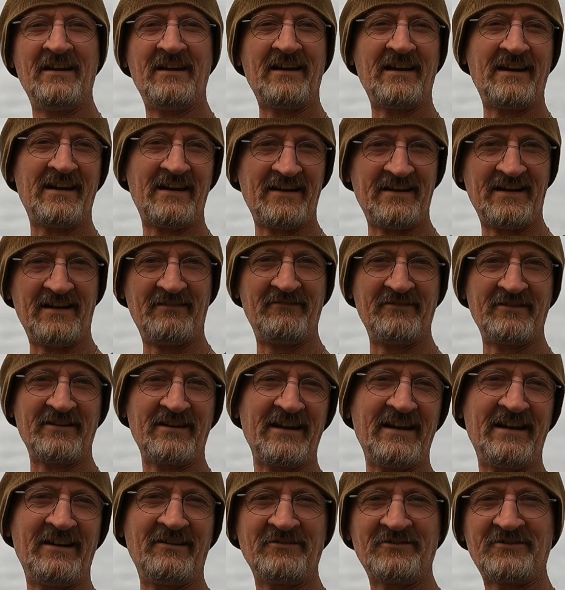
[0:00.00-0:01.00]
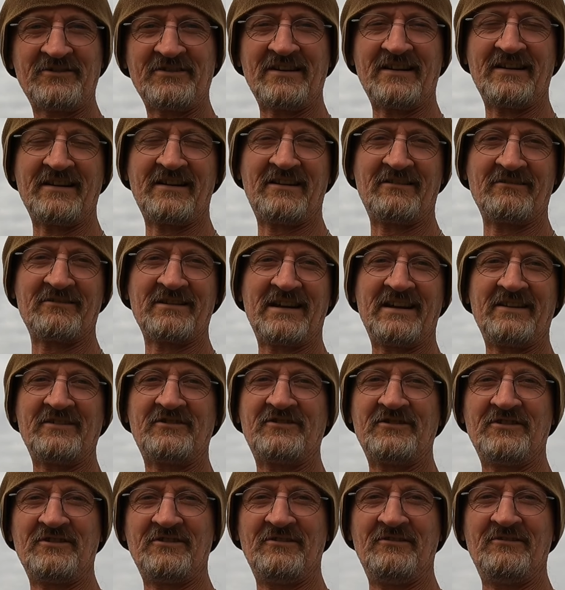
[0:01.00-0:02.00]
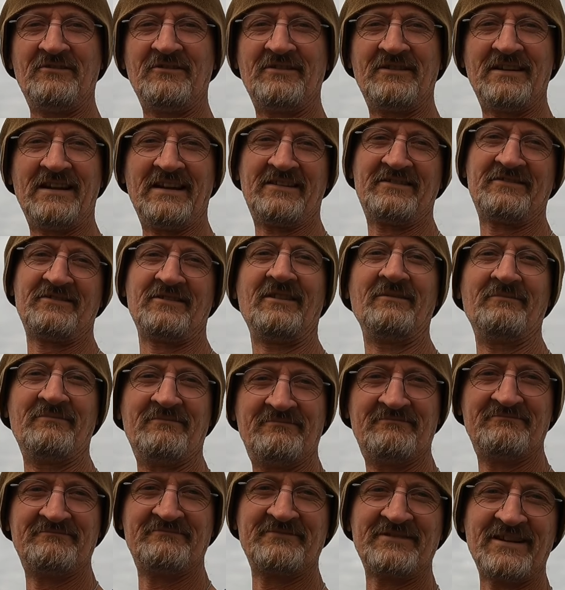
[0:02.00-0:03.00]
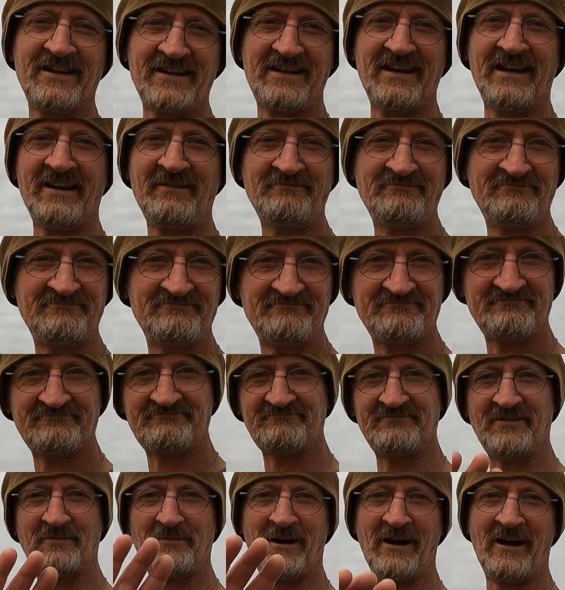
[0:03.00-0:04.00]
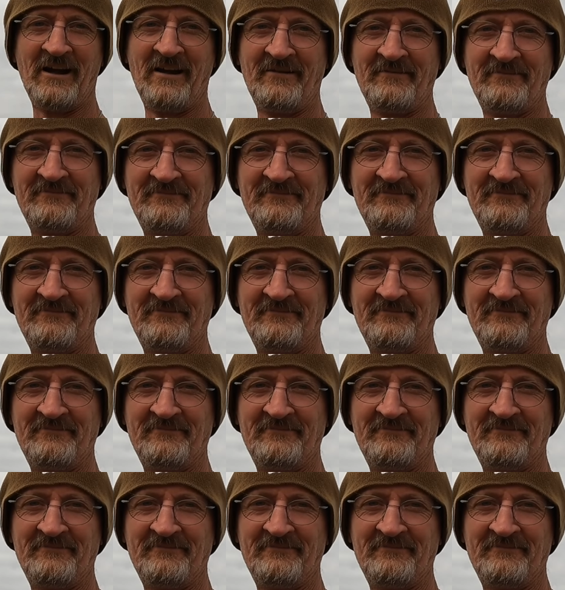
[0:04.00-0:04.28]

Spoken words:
and everything else, and I'll catch you next time. Take care. Bye bye.